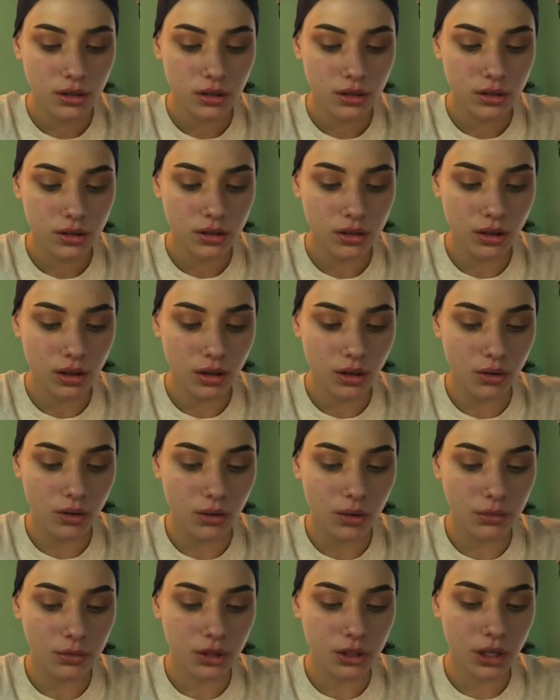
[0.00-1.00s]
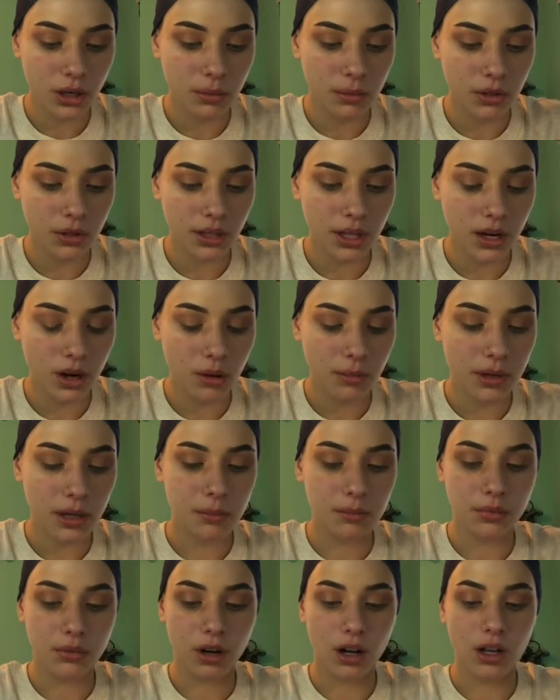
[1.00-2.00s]
So I'm just going to put that on my
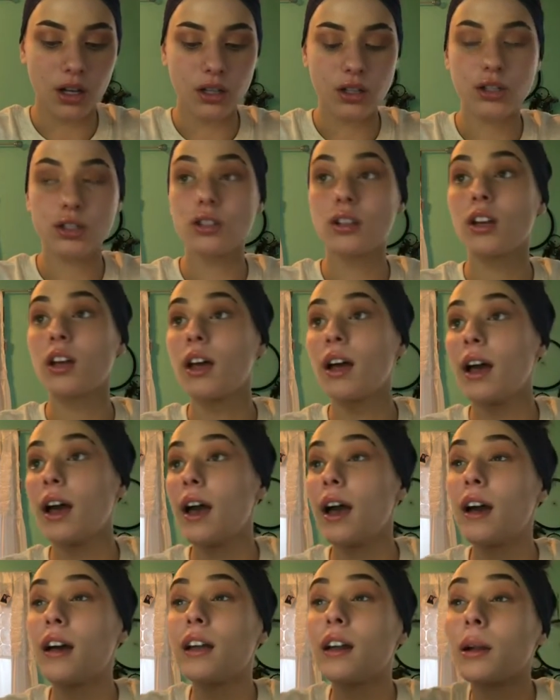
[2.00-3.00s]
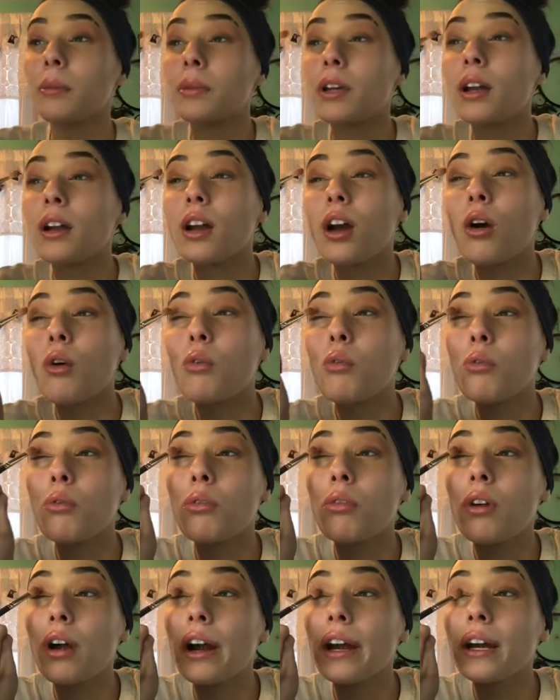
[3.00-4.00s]
brush. And I'm going to go
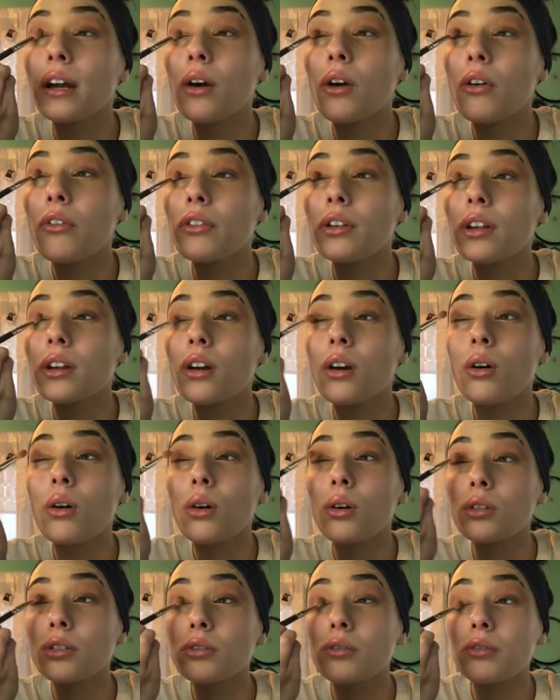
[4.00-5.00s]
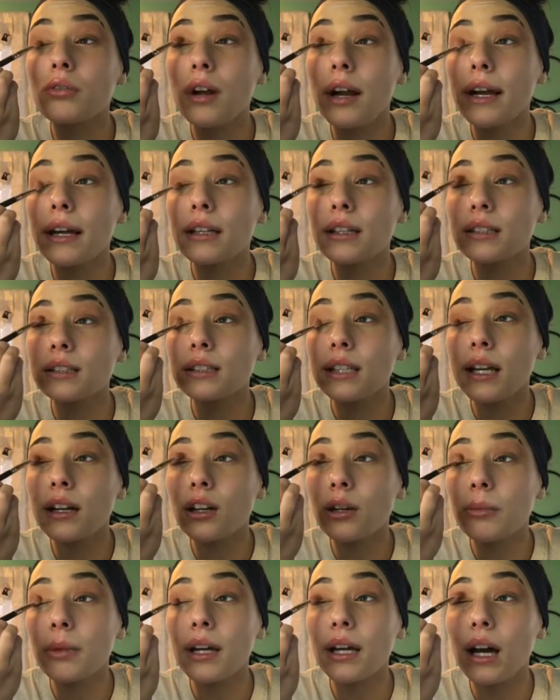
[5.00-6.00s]
right over the gold, right in the
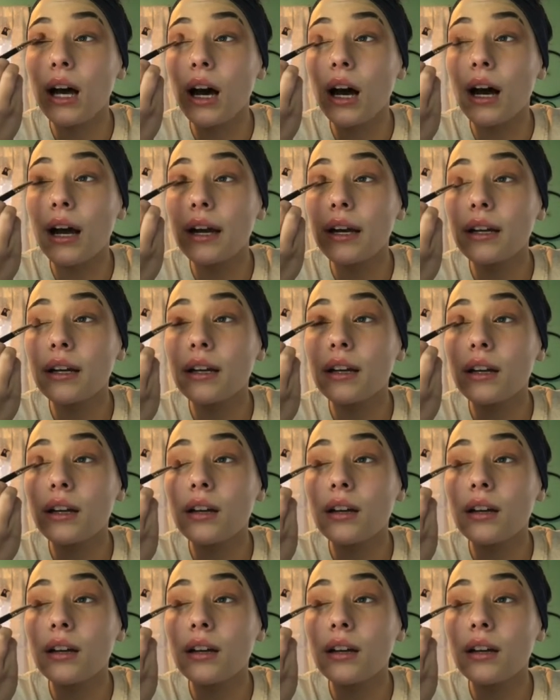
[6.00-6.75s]
center of my eye.